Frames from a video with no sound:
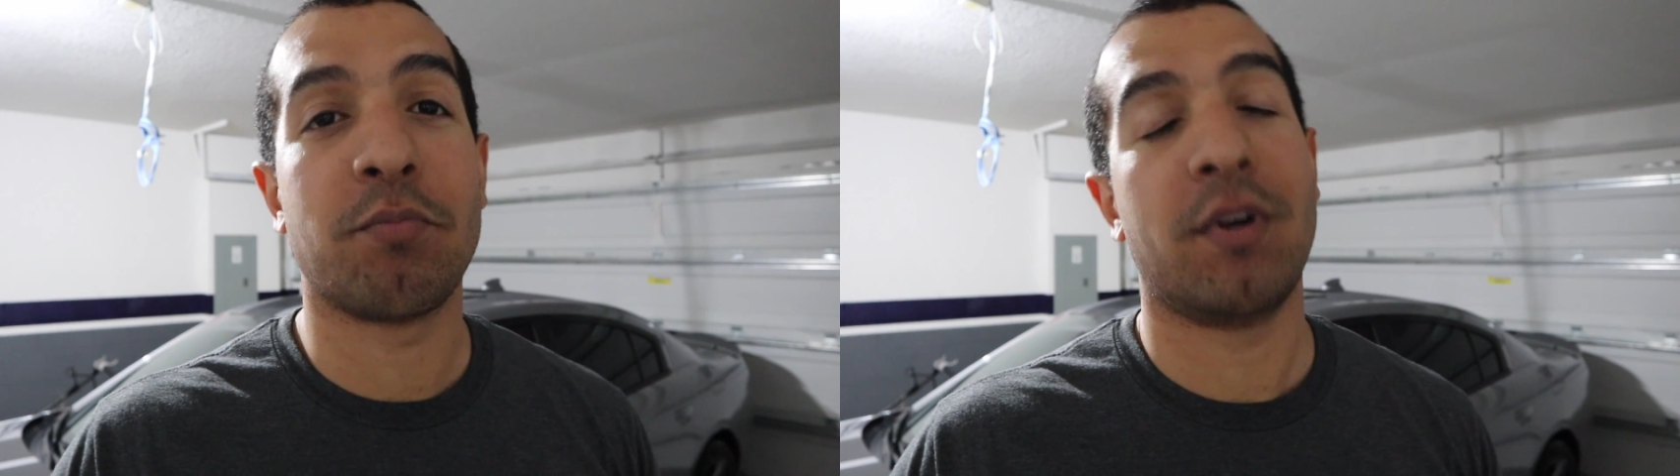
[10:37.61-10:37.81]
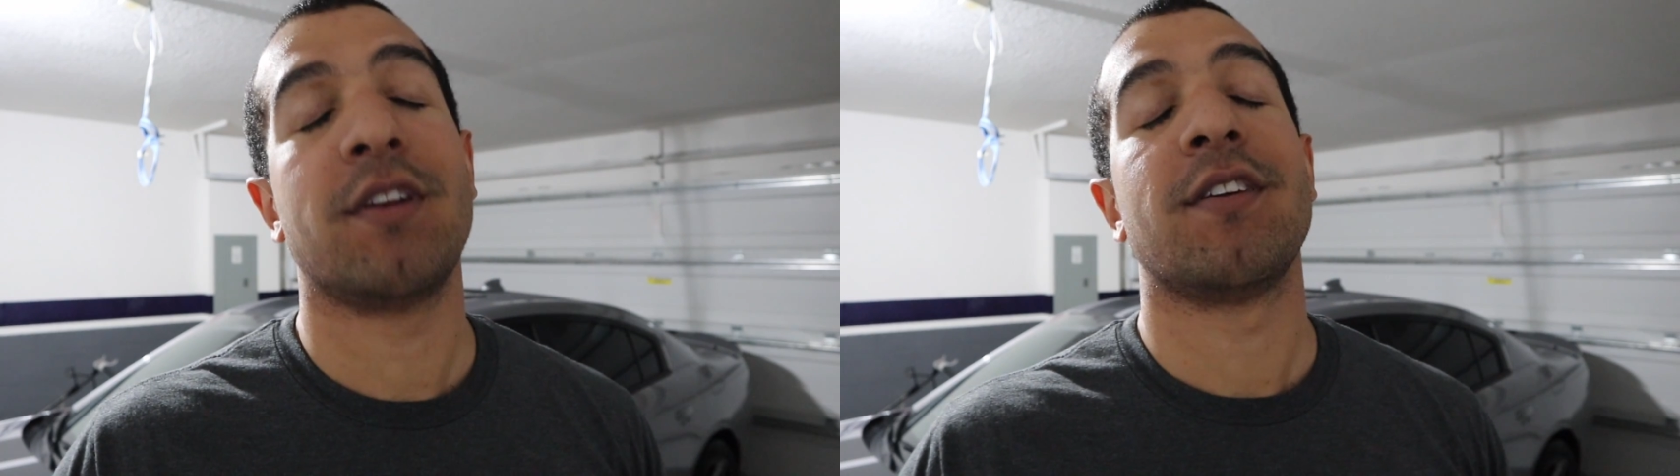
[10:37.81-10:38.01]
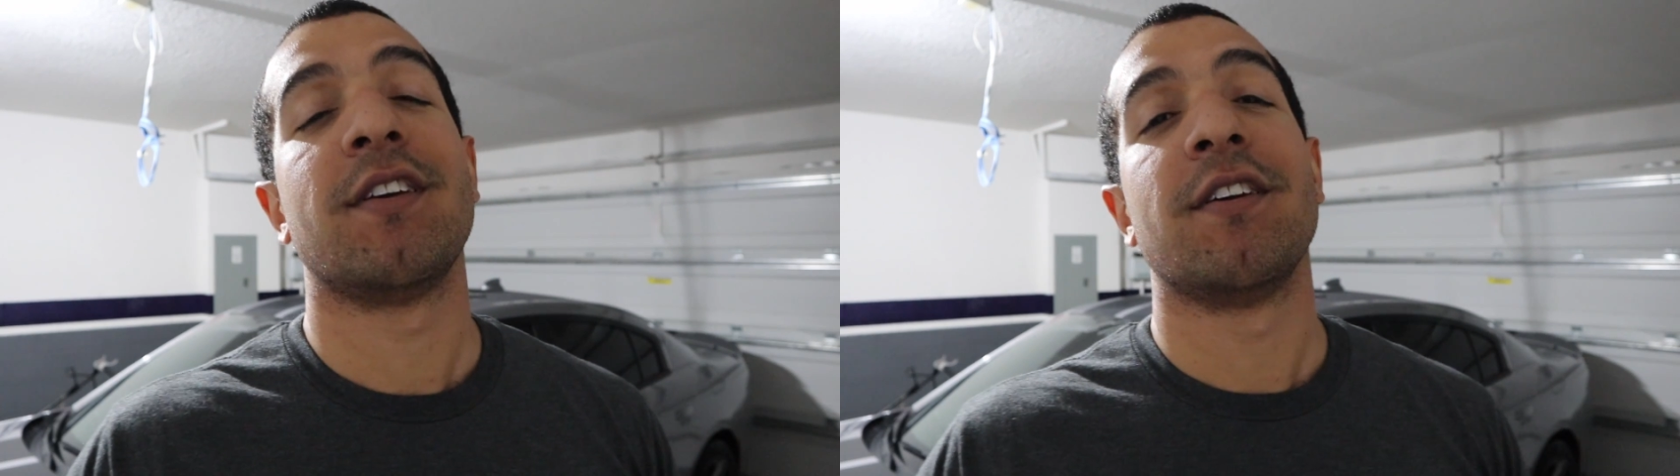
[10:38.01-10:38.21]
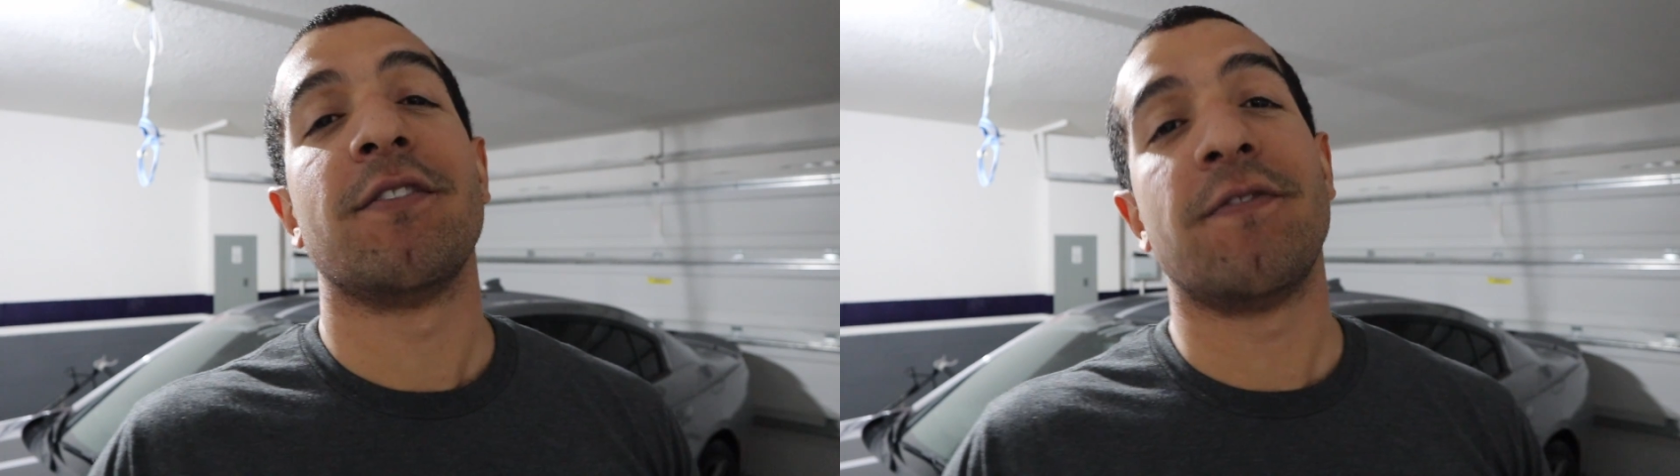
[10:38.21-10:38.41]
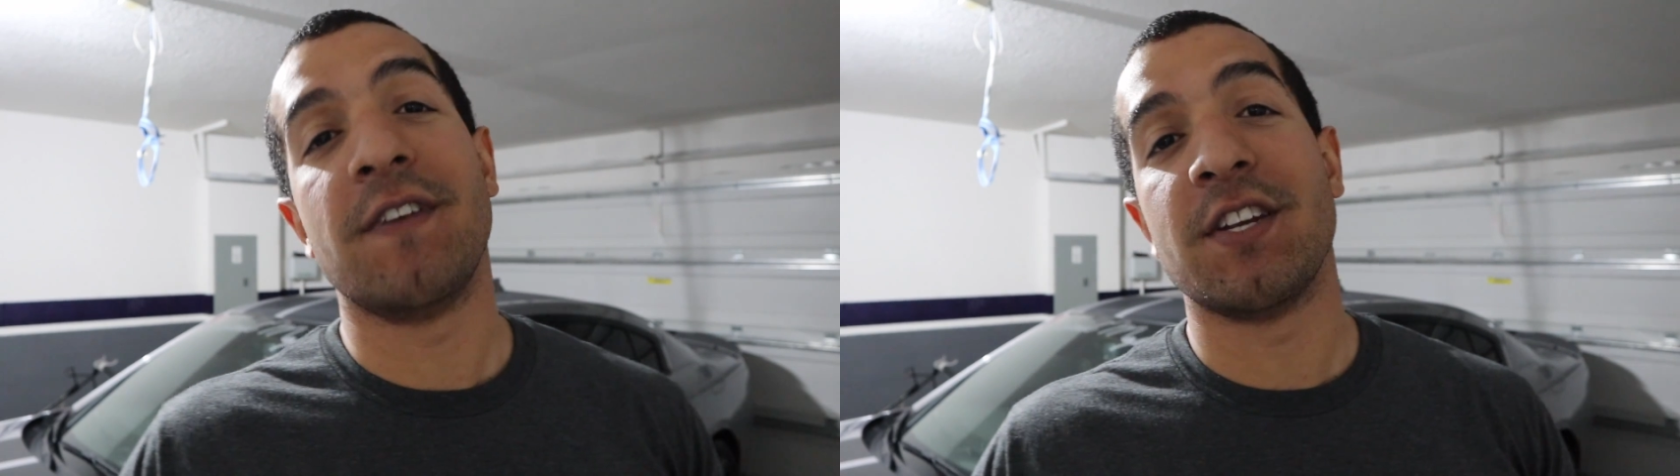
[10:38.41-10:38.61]
but
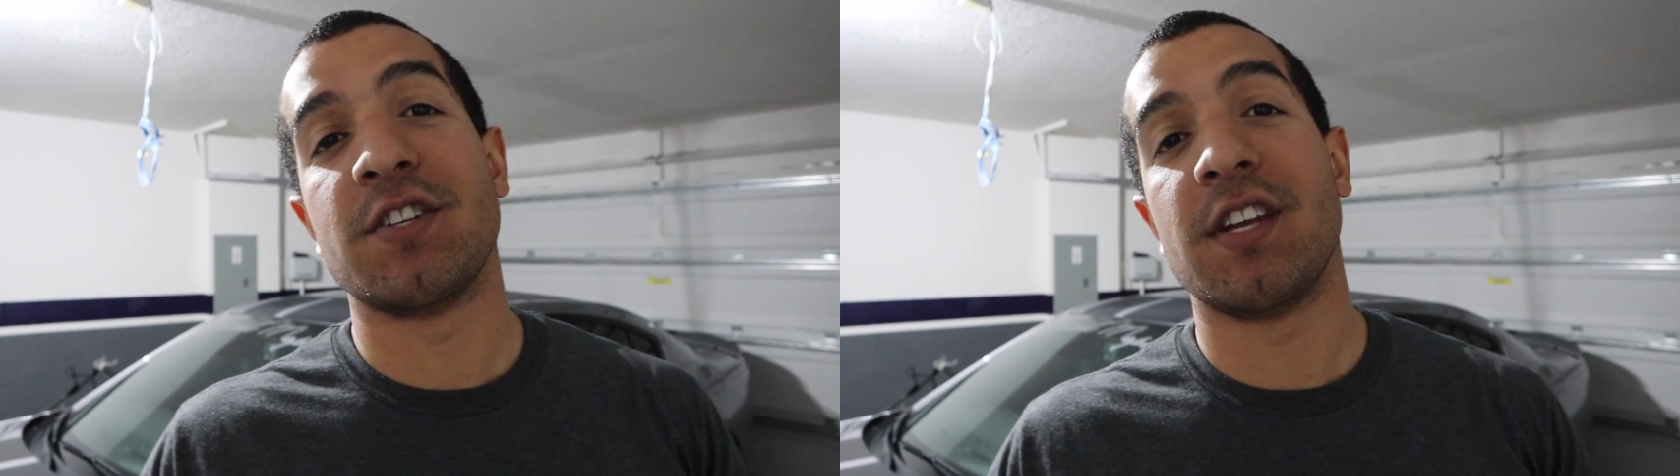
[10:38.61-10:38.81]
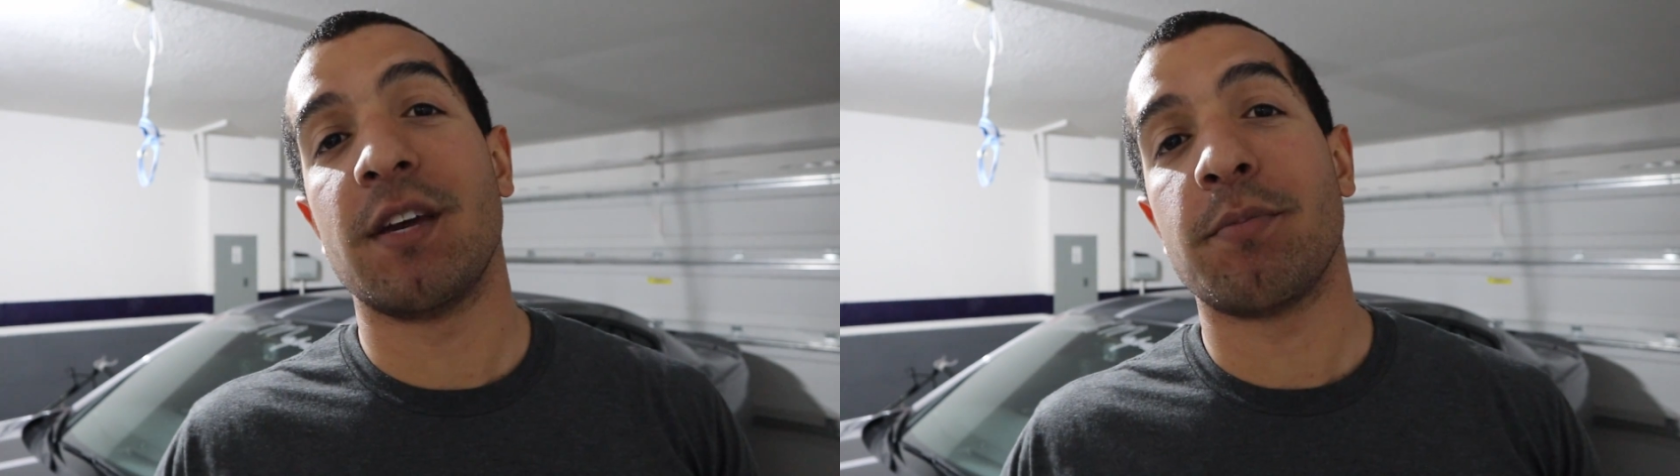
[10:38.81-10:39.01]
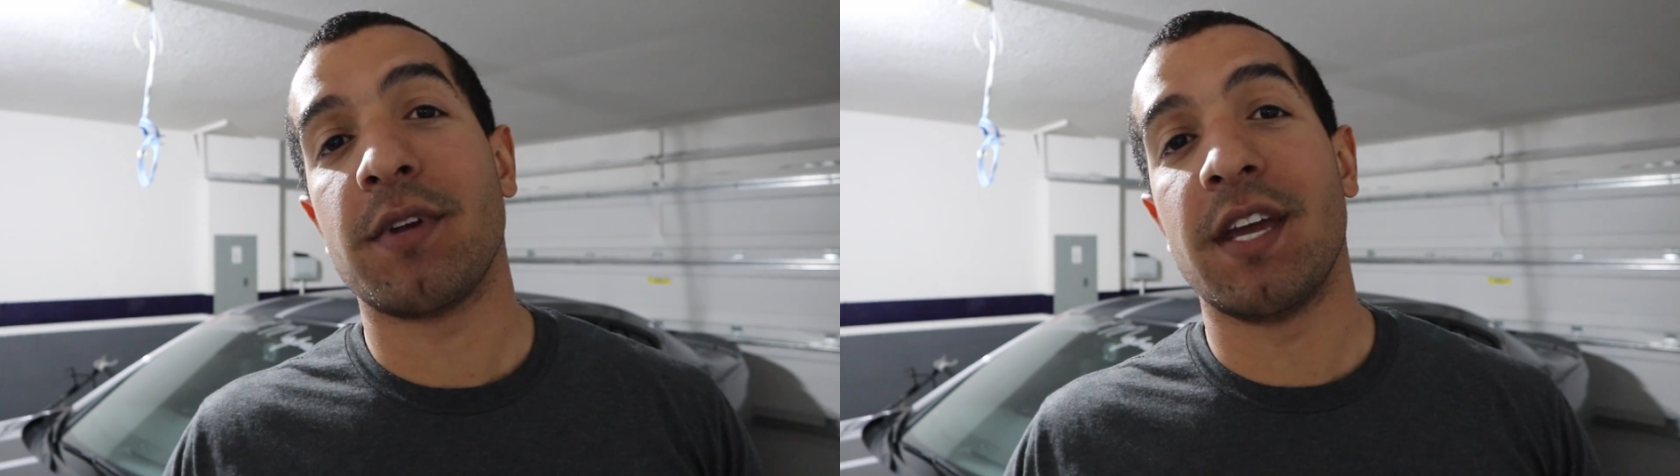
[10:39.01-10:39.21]
finished it up,